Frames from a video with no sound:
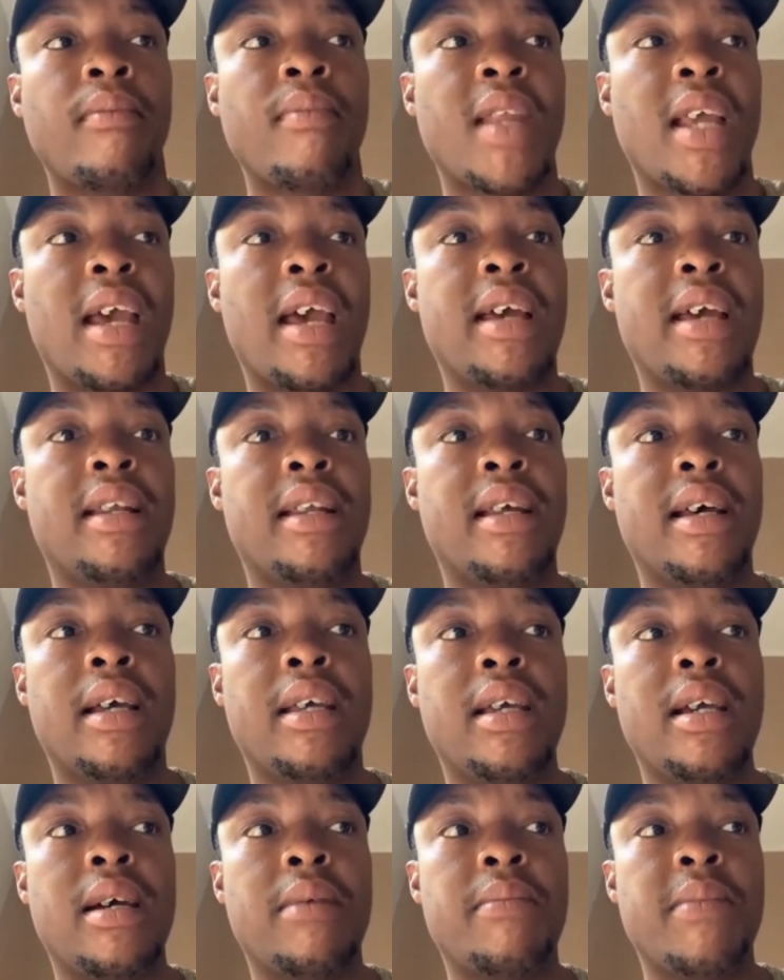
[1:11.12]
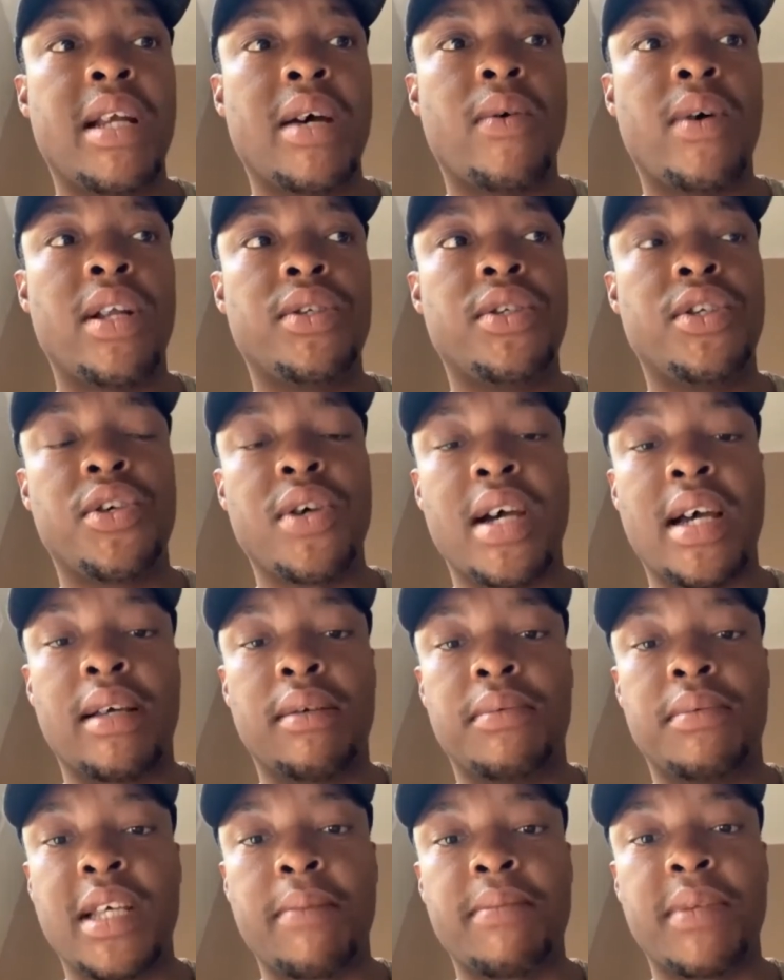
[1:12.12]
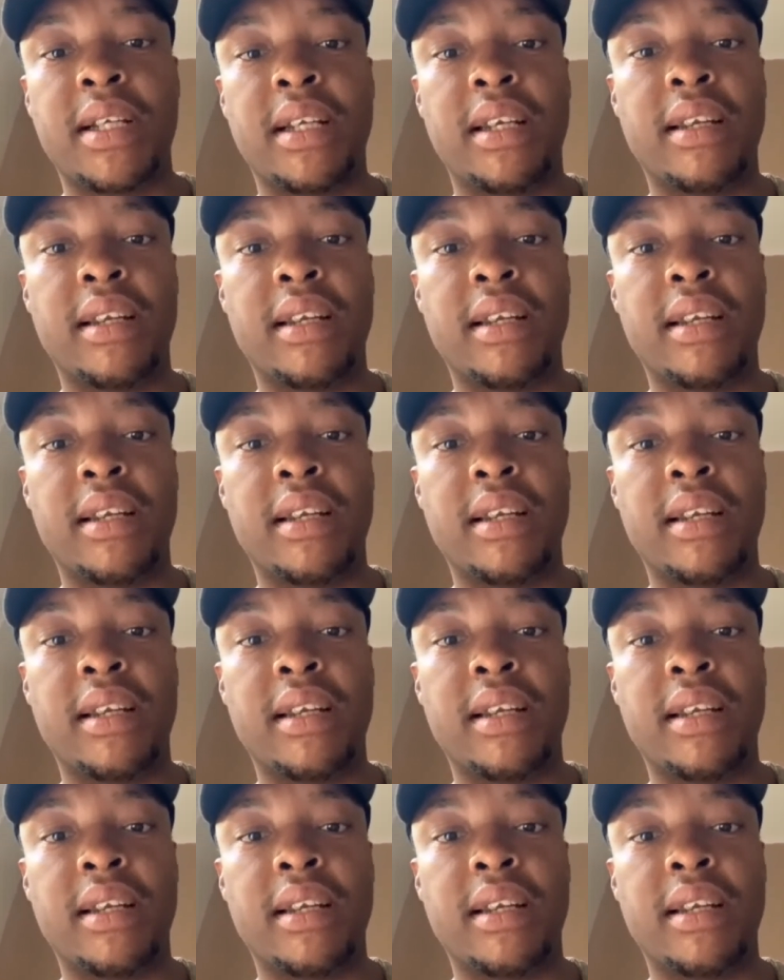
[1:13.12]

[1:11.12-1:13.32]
And I wanted to try something